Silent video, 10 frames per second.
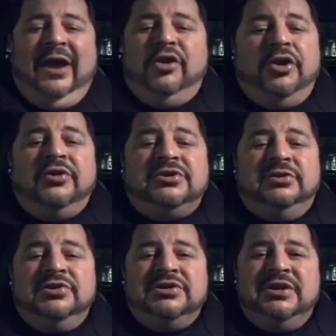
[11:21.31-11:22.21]
I don't know the
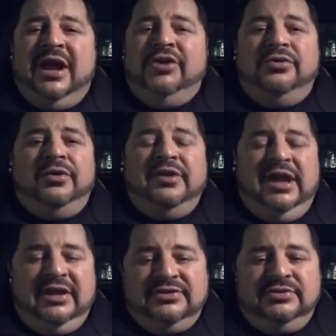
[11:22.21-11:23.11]
solution. I don't know
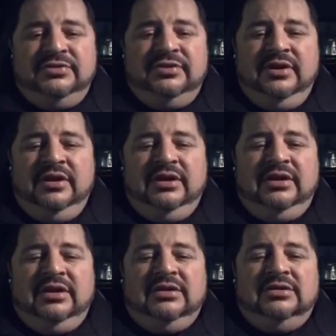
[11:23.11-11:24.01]
the answer.
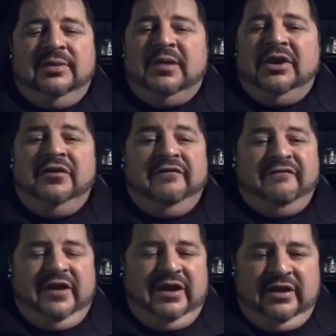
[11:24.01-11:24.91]
I'm not here to
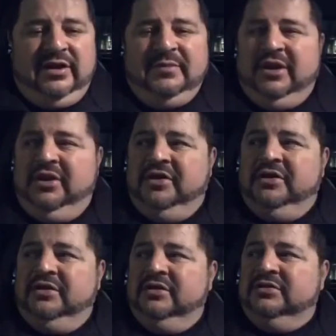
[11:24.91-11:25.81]
fight. I'm not
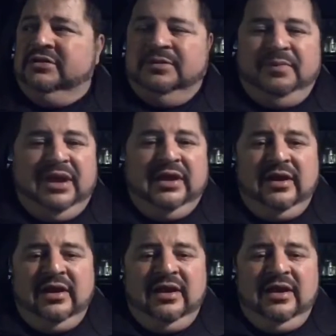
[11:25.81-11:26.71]
here to
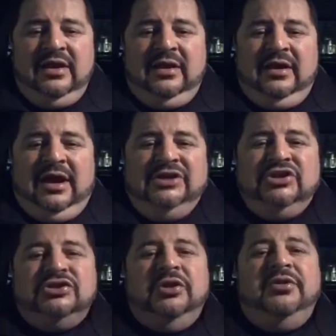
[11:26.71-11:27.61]
debate. I
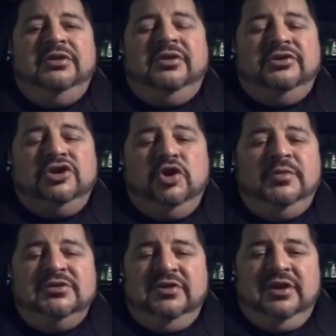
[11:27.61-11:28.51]
just know that there's
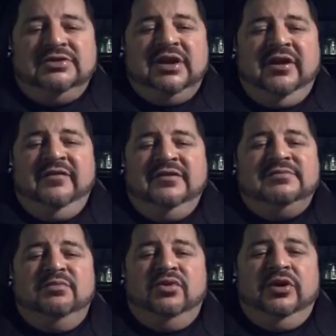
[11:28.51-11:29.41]
humans on the other side of
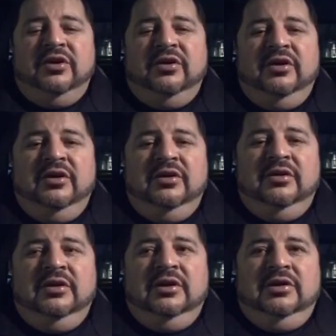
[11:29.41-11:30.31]
this border
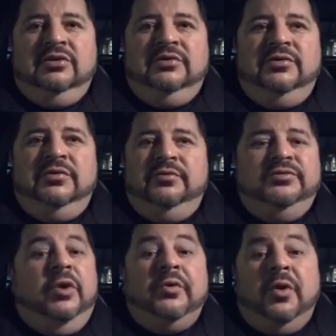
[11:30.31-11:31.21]
who
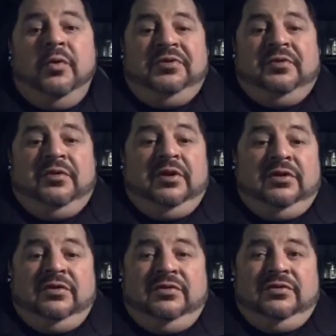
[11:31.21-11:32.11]
don't know what they're going
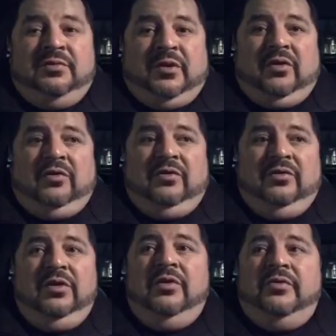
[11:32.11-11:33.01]
to do tomorrow.
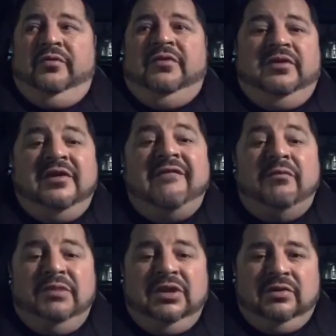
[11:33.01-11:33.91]
They don't know if they're going to
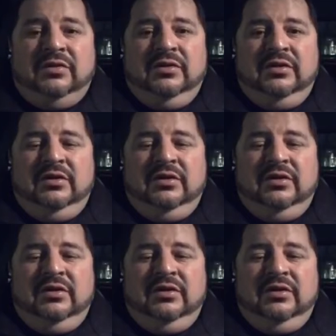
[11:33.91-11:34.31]
have a meal.